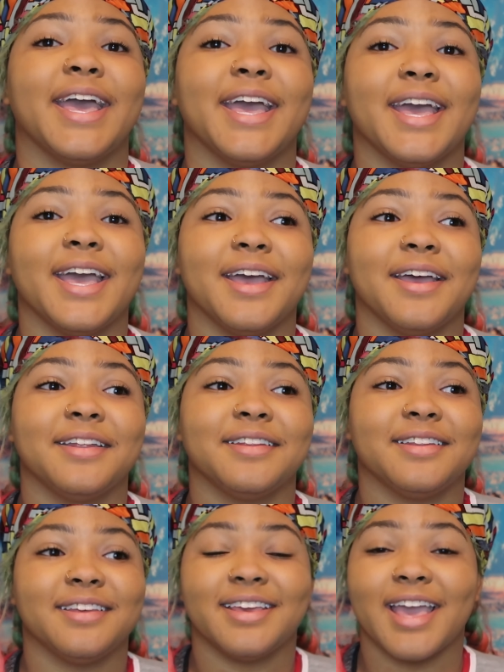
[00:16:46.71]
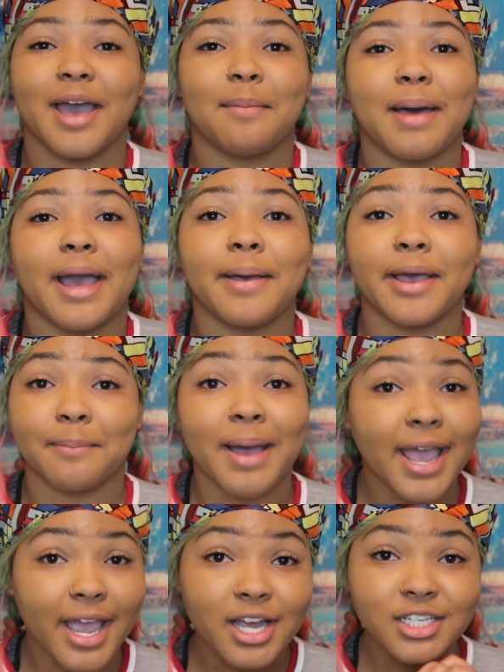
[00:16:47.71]
And yeah, my
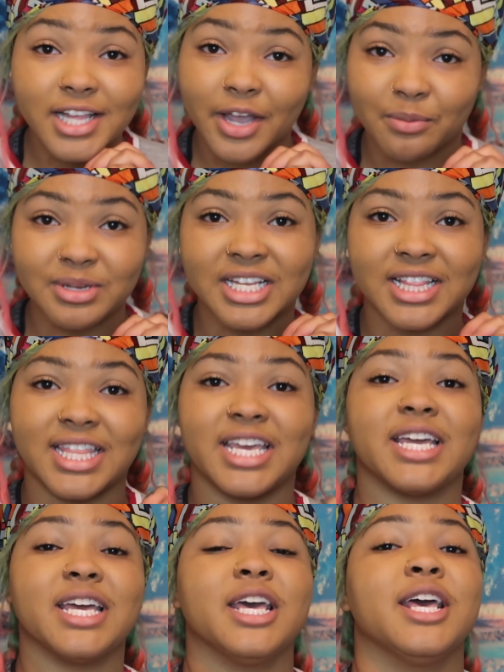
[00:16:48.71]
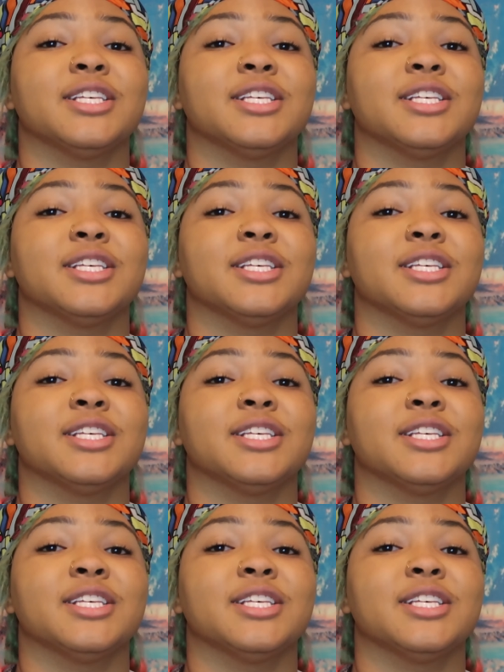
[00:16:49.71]
hair is like really thick,